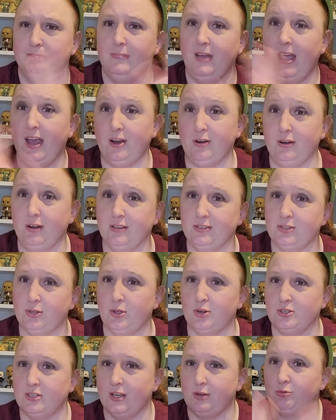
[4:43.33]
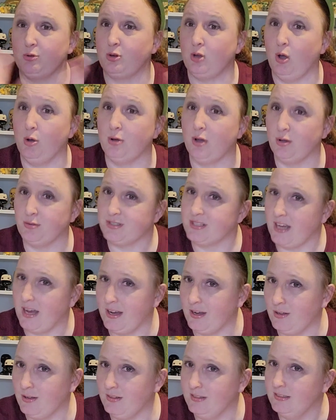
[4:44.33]
era. So there's, like, Rococo
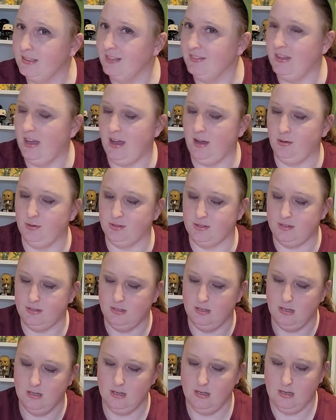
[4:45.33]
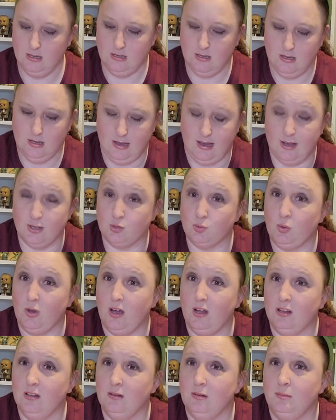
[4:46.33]
style in the house as
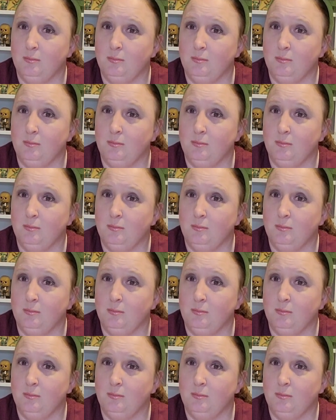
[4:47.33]
well.